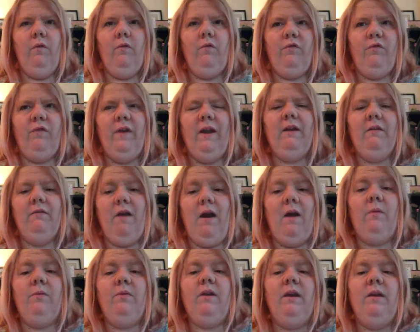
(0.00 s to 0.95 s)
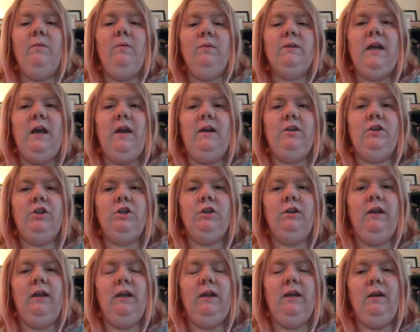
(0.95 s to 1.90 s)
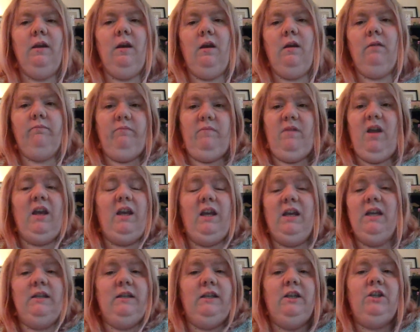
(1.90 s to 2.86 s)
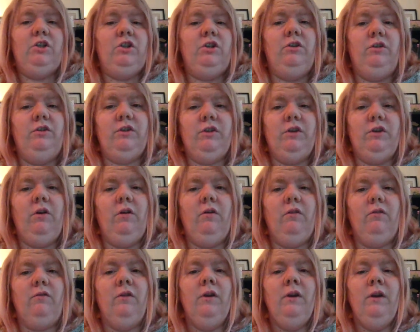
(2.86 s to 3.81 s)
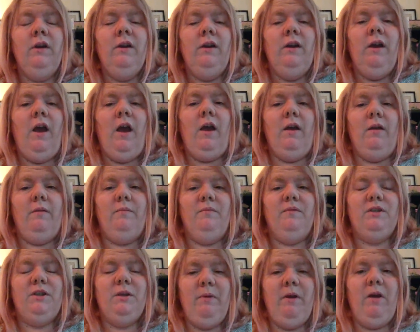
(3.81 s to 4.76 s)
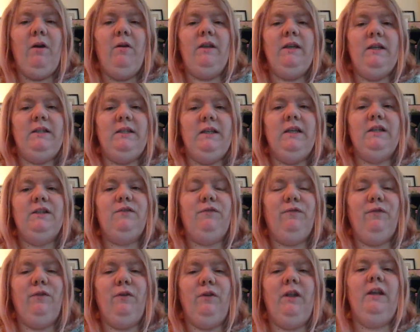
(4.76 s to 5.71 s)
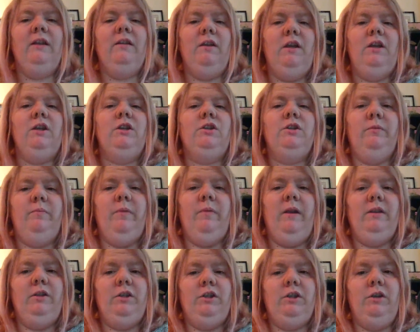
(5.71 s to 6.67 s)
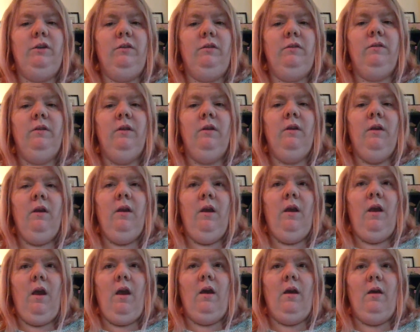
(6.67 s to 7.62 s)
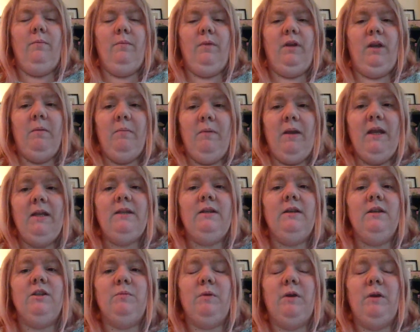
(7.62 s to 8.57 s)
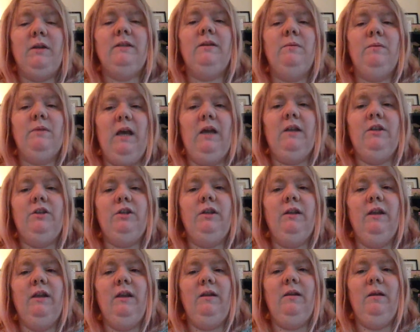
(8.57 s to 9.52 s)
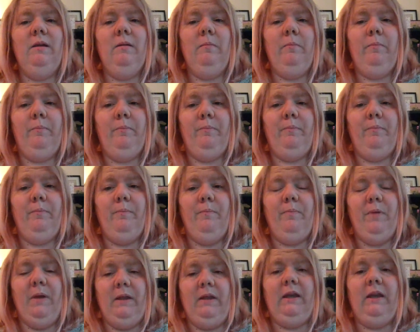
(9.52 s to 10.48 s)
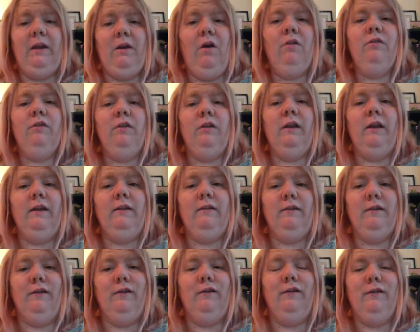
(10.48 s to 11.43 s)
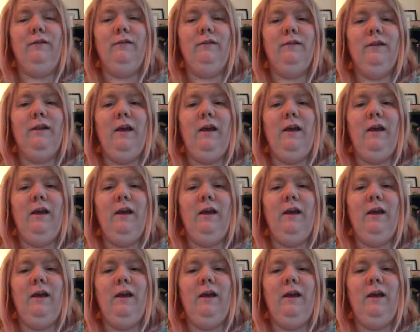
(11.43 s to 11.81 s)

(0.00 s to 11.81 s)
figure out that it was actually a condition at all. To be honest, it's funny that you should mention comedians, because it was actually Billy Connolly that